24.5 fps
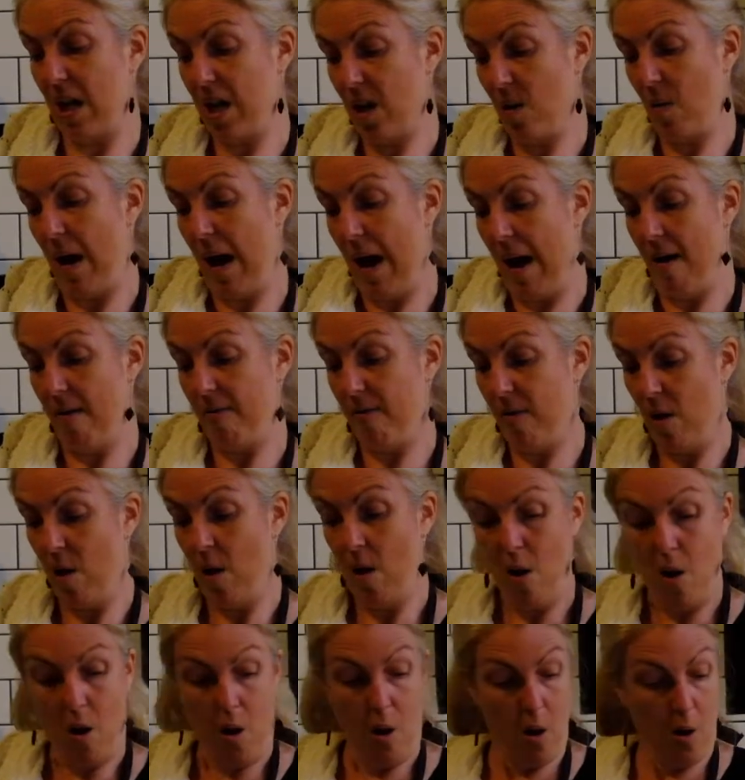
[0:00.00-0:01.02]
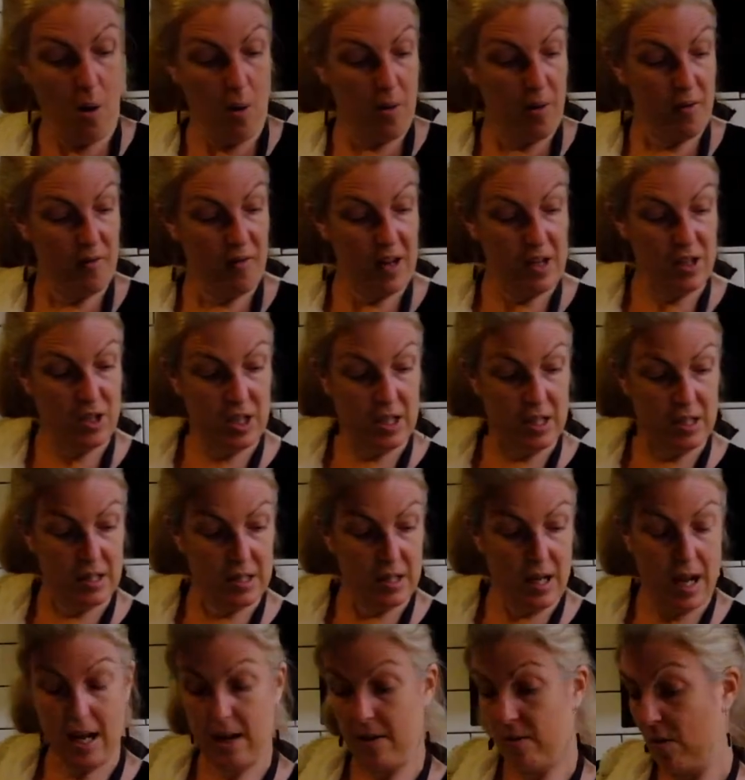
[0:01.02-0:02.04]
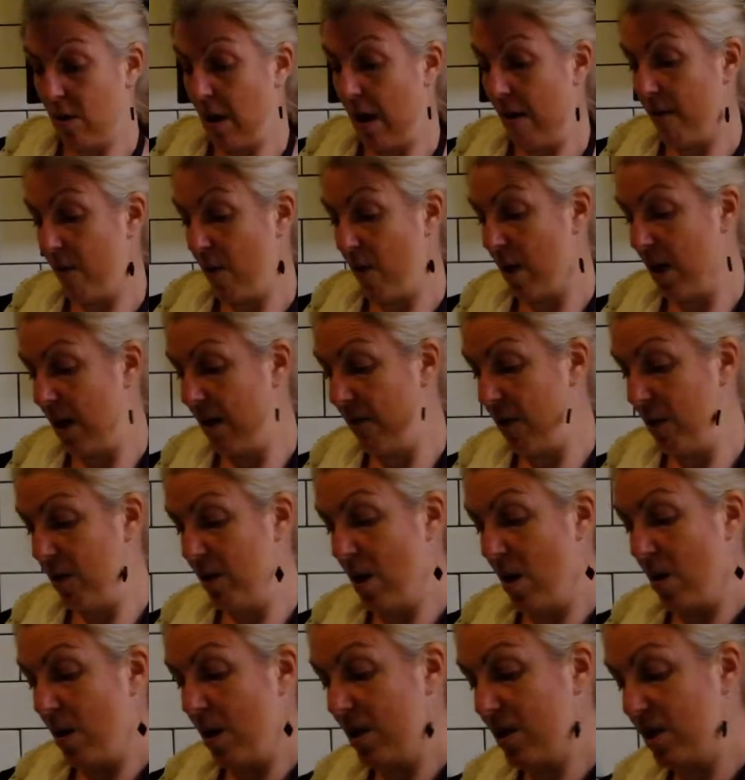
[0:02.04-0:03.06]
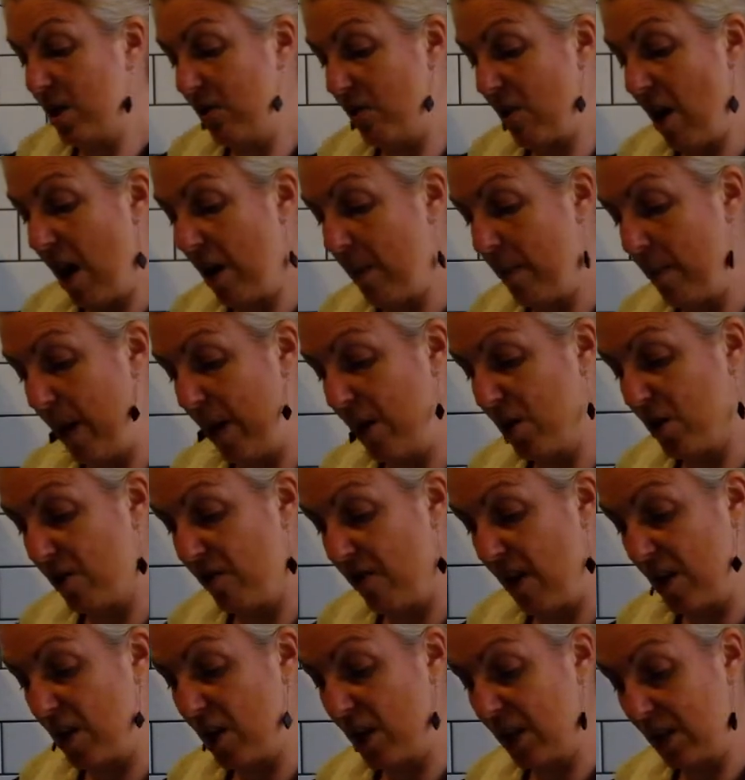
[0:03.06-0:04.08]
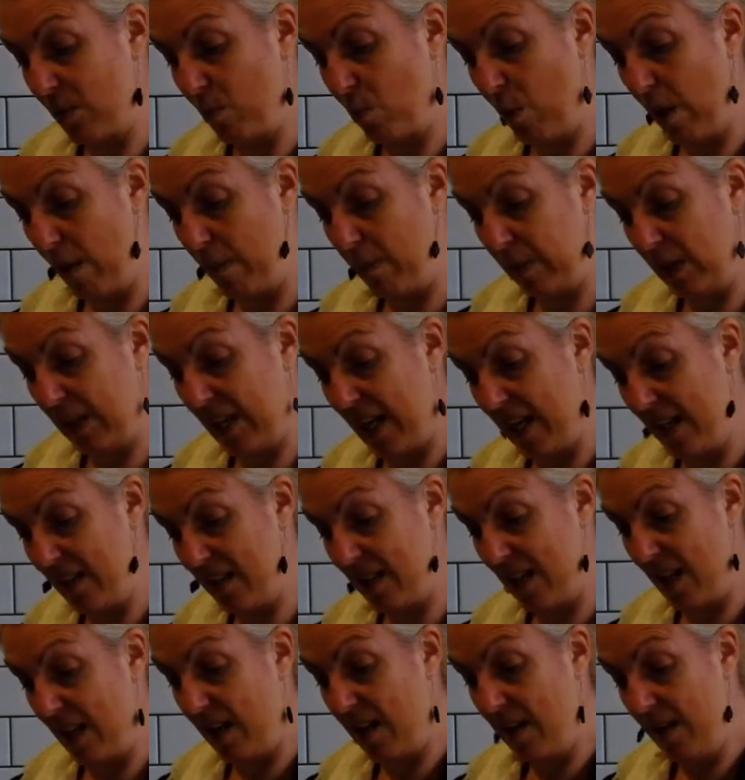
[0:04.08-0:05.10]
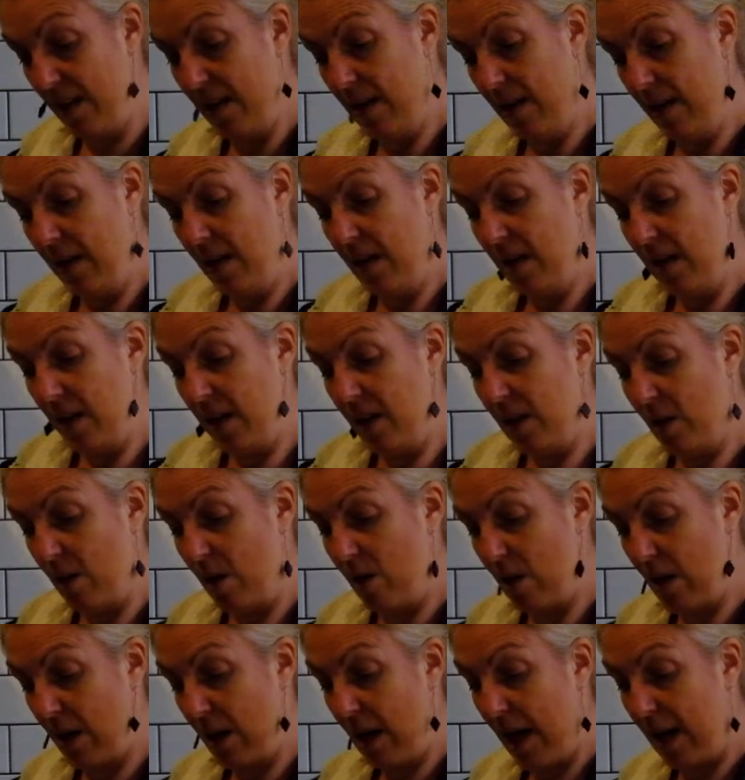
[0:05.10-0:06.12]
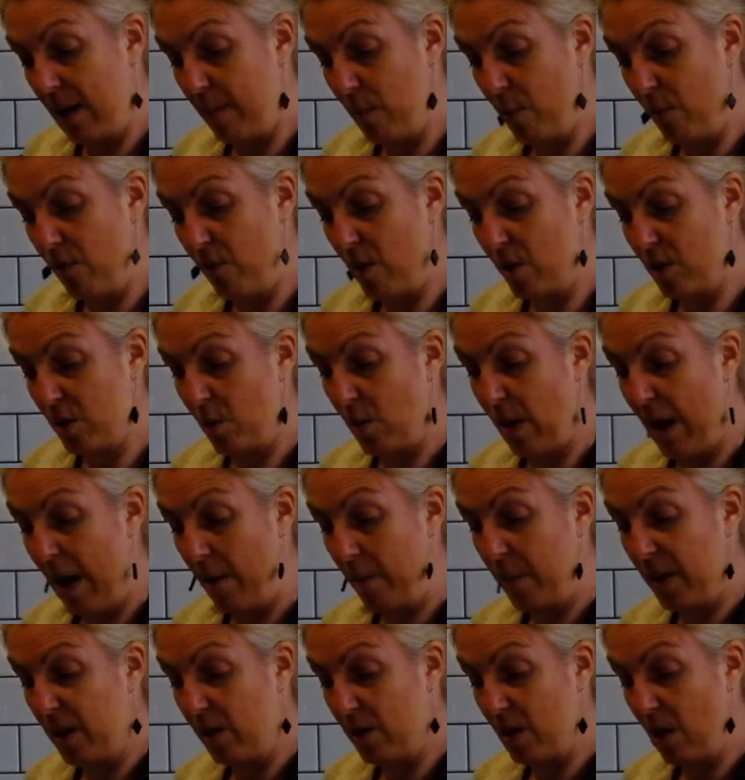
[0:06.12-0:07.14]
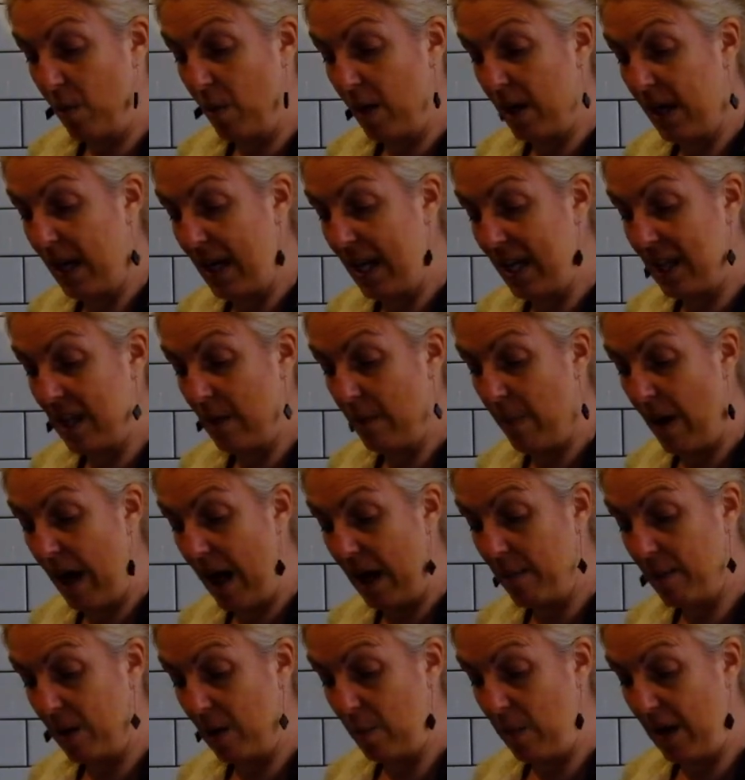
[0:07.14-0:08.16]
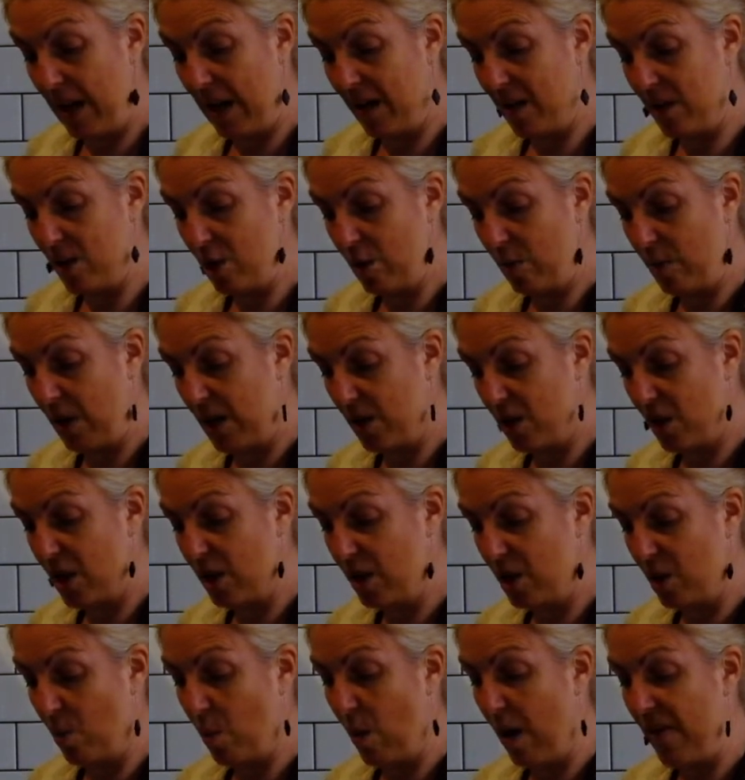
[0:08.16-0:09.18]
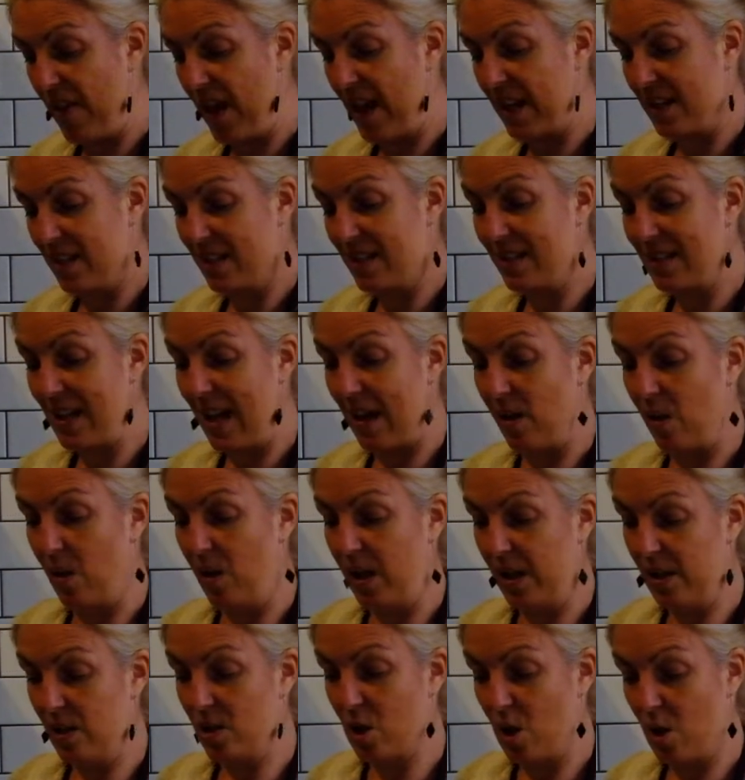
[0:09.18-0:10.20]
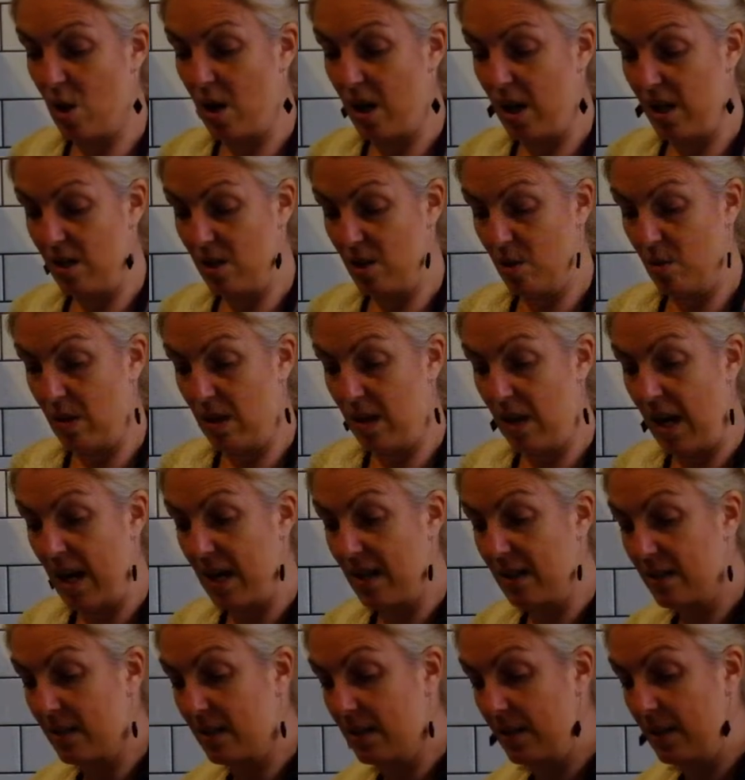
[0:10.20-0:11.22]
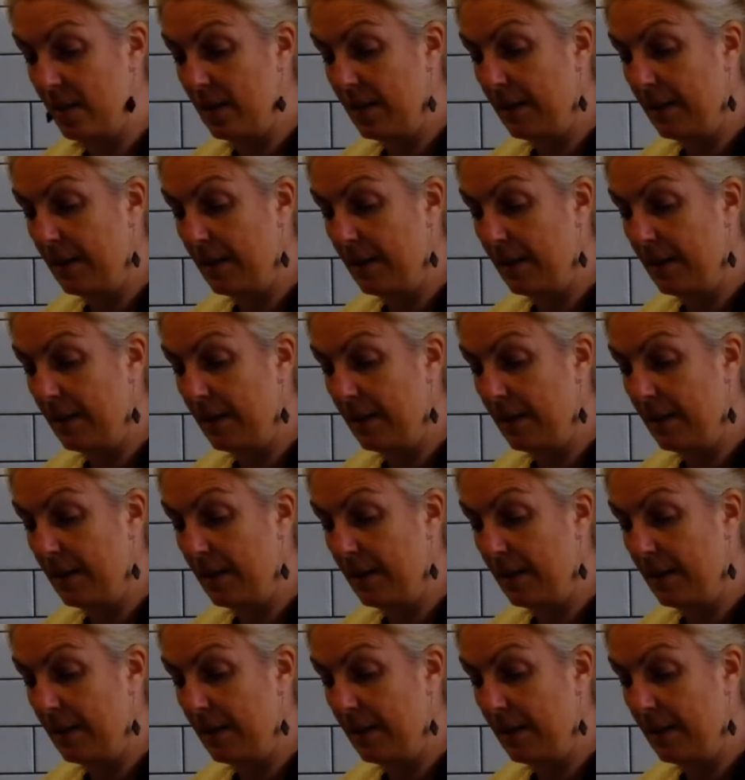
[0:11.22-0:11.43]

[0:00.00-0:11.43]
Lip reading: you have all the veggies kind of covered. And if you notice you've got a bunch of veggies in one place, that you can kind of move those around, but you don't want to hit the bottom of the pan too much because you want that to settle and turn into a nice